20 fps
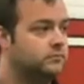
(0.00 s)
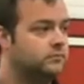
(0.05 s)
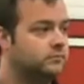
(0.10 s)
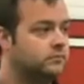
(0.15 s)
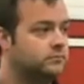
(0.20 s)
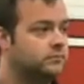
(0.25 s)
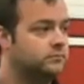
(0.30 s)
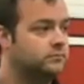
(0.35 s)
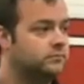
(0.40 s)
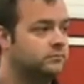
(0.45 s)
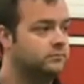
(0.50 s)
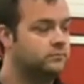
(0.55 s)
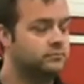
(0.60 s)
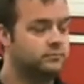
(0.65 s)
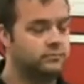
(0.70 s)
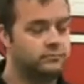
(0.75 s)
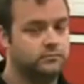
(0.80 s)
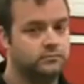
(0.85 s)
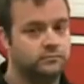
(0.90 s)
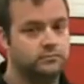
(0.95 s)

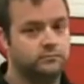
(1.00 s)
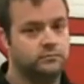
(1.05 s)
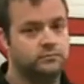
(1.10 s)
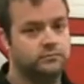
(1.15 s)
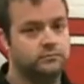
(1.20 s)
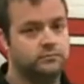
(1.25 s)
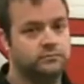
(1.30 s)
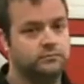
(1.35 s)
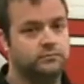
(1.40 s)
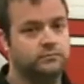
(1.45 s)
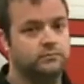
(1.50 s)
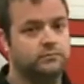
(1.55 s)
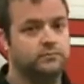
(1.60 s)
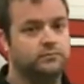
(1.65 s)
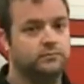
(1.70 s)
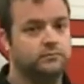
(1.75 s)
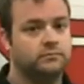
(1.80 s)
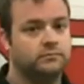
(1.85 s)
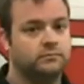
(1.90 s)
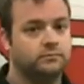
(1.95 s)

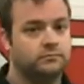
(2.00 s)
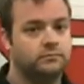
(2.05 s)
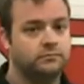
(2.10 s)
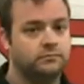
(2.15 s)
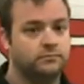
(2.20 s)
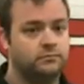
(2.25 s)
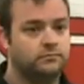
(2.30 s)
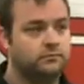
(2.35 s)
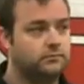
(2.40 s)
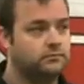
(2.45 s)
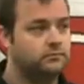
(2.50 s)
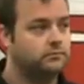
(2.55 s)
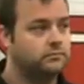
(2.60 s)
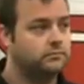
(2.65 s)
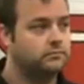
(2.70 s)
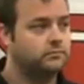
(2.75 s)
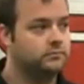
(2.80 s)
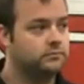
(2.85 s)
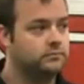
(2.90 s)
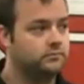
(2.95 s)

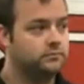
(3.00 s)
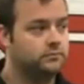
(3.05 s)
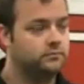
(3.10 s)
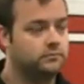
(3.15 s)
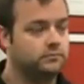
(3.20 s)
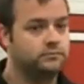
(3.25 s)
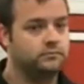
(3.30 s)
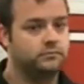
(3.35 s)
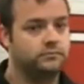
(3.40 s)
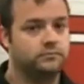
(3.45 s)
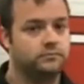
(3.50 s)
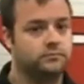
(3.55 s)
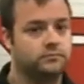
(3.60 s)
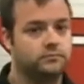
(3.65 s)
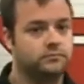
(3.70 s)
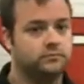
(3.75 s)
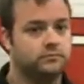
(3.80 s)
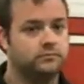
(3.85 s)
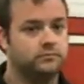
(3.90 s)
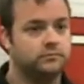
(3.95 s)

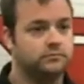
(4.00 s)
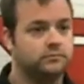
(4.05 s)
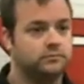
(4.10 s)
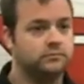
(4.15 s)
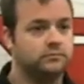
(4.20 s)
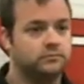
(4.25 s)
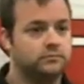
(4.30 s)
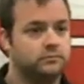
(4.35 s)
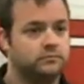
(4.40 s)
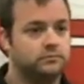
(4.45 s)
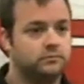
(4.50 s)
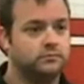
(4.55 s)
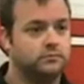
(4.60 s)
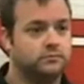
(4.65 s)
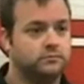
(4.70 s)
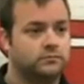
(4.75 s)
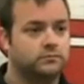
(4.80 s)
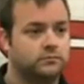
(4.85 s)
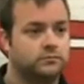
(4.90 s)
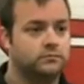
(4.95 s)

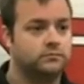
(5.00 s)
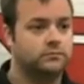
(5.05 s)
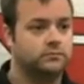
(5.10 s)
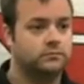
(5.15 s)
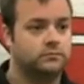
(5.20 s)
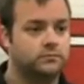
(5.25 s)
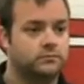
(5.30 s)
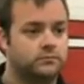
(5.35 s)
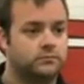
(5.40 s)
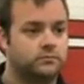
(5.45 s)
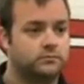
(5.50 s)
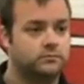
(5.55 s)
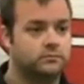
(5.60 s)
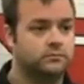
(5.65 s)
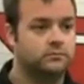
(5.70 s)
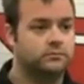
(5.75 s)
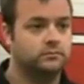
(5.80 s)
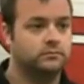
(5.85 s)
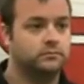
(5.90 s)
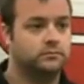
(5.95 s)

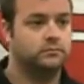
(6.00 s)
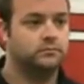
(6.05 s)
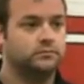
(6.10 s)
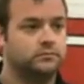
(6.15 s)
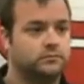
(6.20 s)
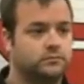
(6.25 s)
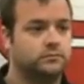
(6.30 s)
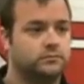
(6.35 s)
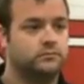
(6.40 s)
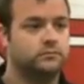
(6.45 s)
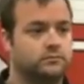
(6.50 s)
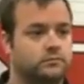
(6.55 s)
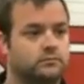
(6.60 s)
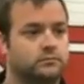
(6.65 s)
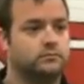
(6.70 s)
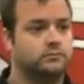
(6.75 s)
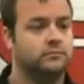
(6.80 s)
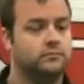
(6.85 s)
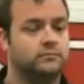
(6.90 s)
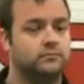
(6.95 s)

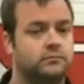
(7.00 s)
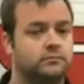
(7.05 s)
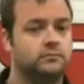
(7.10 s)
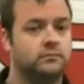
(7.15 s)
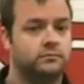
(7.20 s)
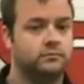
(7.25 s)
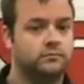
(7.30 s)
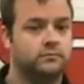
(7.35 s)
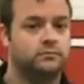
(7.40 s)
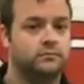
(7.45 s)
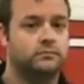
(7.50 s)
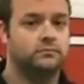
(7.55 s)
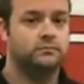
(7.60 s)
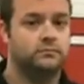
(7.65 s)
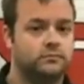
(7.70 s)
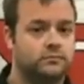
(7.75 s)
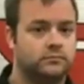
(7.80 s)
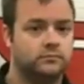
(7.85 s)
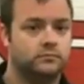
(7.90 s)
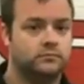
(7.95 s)
(not speaking)